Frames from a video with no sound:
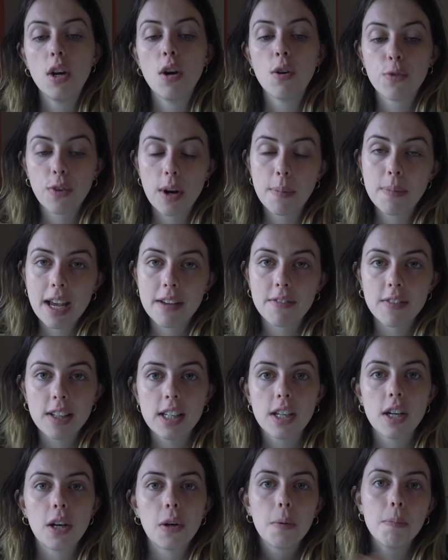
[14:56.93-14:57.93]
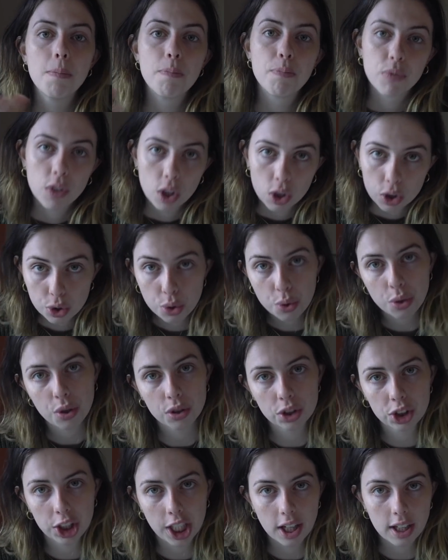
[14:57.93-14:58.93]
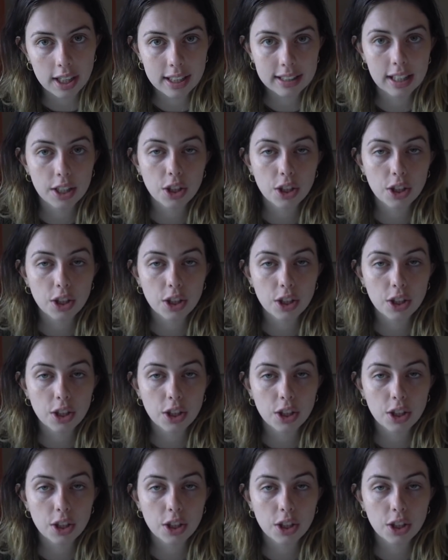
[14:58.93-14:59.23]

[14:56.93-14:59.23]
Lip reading: from that video to those charities.